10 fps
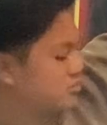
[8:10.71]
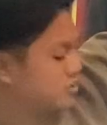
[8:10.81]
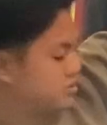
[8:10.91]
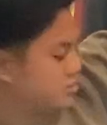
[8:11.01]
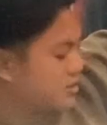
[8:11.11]

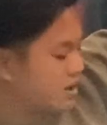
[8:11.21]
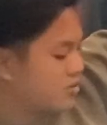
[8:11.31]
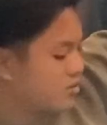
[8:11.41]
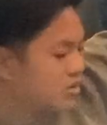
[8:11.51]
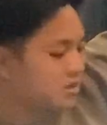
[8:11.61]
It's super high
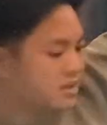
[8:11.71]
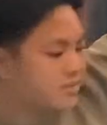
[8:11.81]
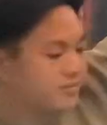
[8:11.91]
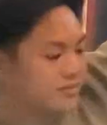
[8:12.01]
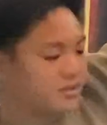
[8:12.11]

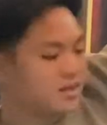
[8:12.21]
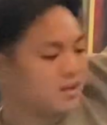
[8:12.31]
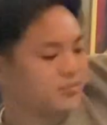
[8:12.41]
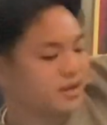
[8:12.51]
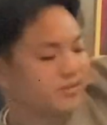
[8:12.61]
quality.
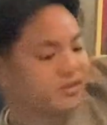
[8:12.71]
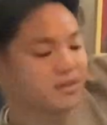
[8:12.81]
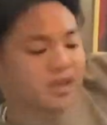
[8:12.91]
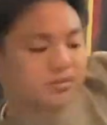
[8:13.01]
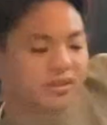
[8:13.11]
They have their
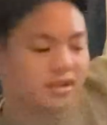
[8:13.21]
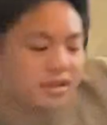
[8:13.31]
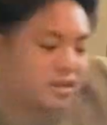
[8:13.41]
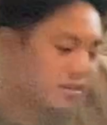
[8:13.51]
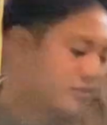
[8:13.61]
label here,